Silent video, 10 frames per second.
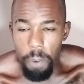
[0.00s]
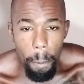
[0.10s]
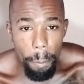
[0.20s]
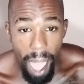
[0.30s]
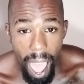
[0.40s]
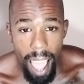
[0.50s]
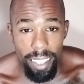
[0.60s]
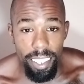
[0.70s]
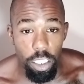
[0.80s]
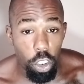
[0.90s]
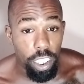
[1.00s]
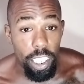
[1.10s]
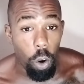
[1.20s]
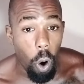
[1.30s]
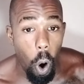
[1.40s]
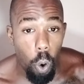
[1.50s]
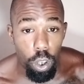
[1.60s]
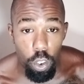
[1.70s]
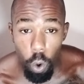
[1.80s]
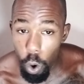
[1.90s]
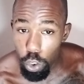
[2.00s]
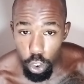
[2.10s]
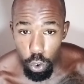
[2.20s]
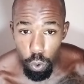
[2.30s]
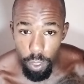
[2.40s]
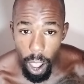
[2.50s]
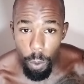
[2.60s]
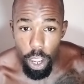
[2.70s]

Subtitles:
from past that you're still holding on to. That